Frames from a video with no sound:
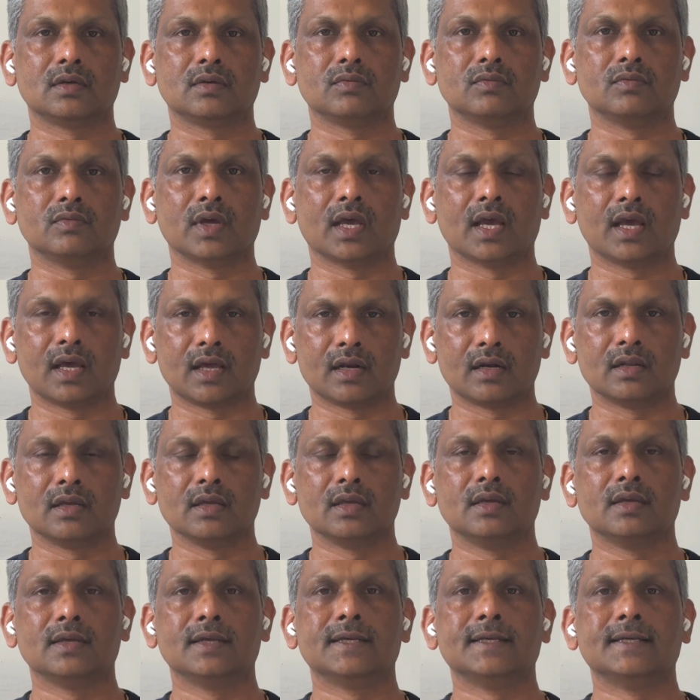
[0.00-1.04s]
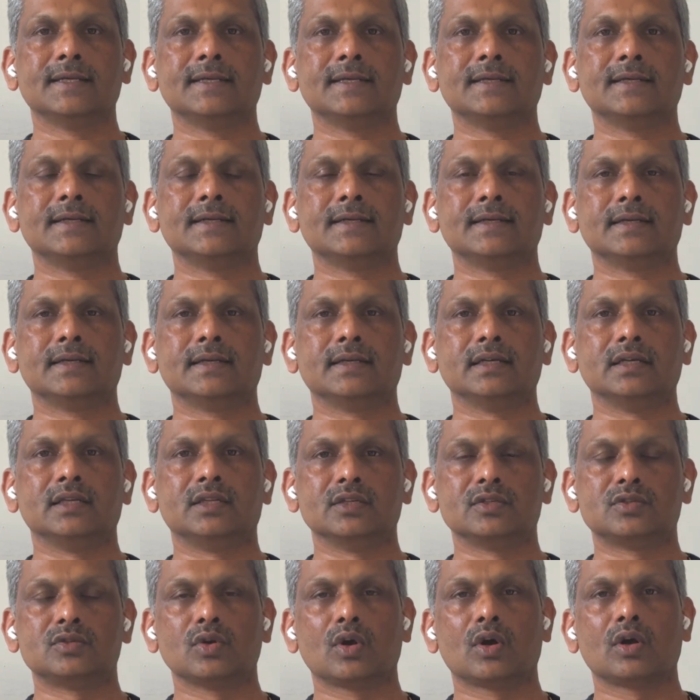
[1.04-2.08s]
where it
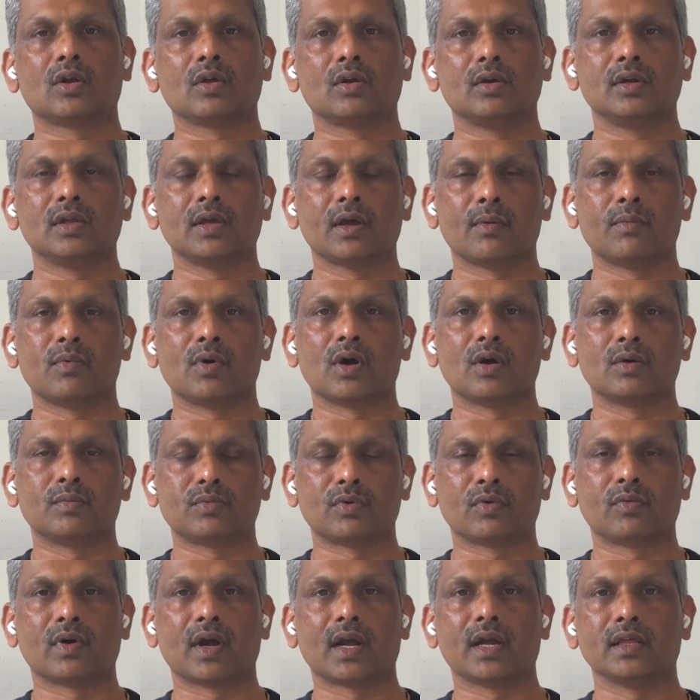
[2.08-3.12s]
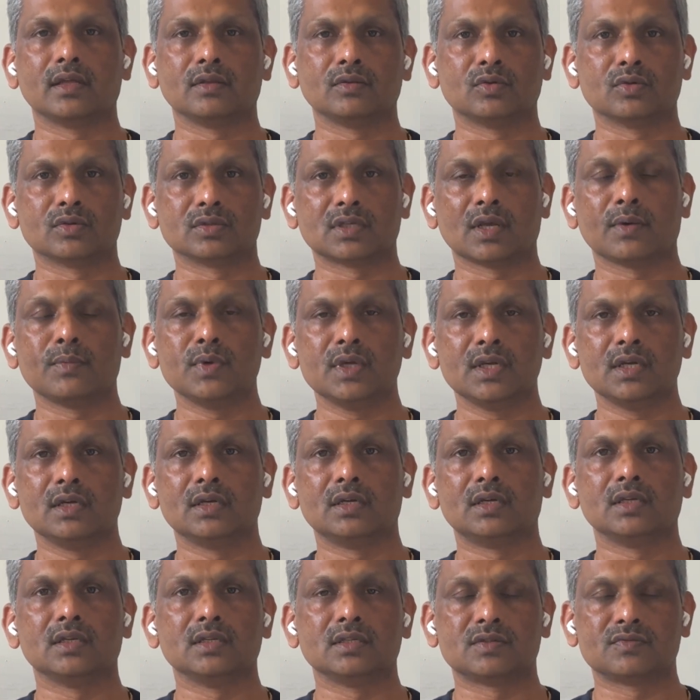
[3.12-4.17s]
is not only about providing those
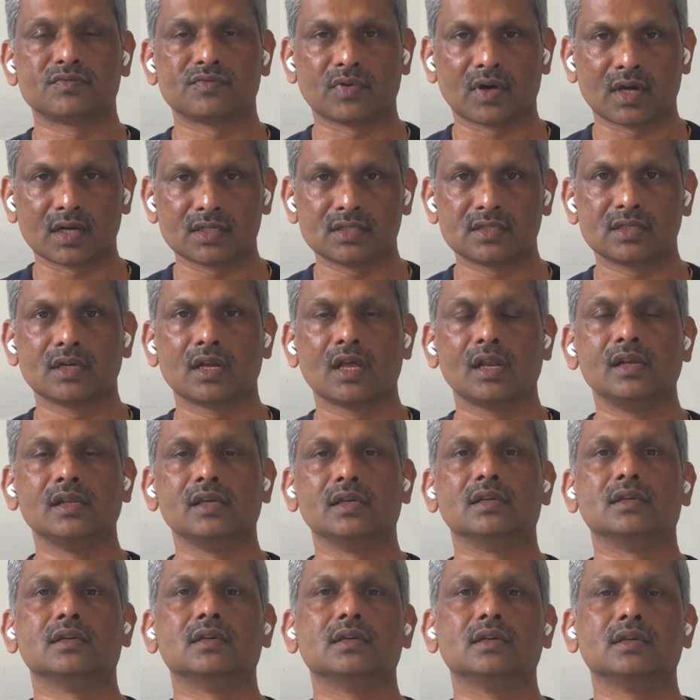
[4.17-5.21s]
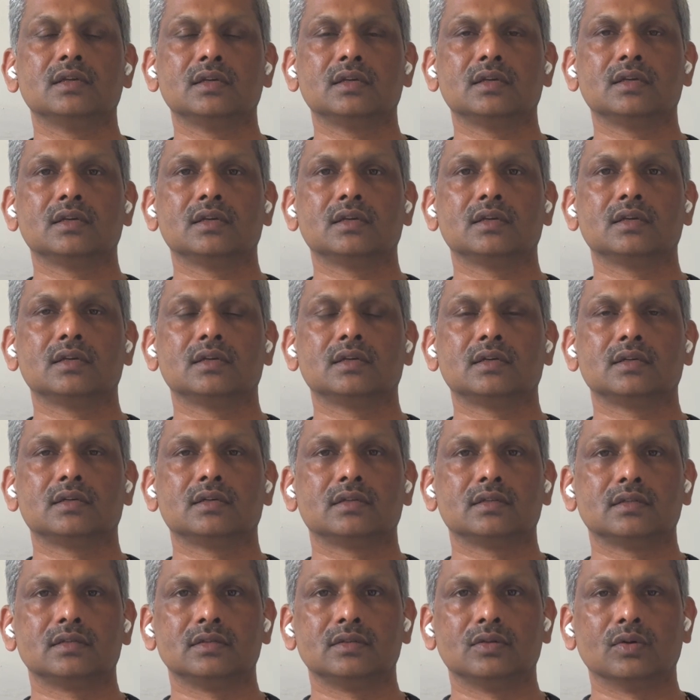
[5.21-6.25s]
amenities functionally.
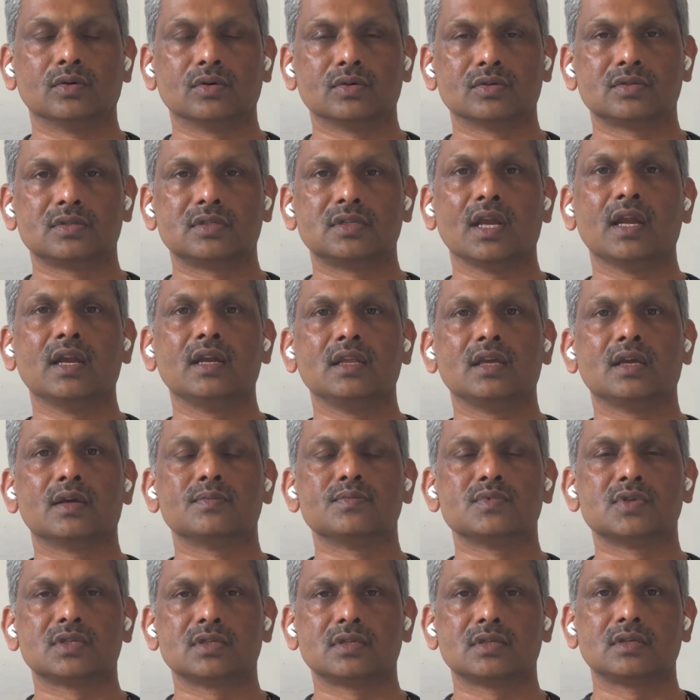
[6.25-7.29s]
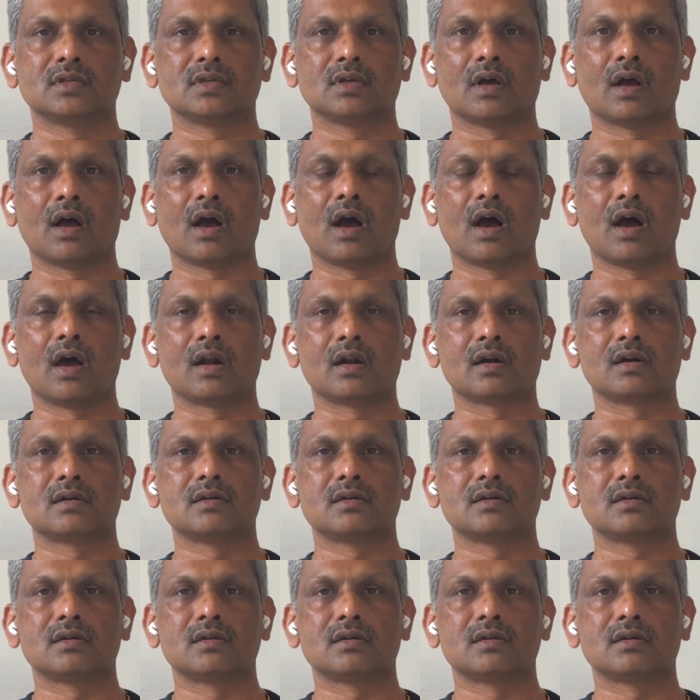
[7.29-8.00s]
Those stadiums are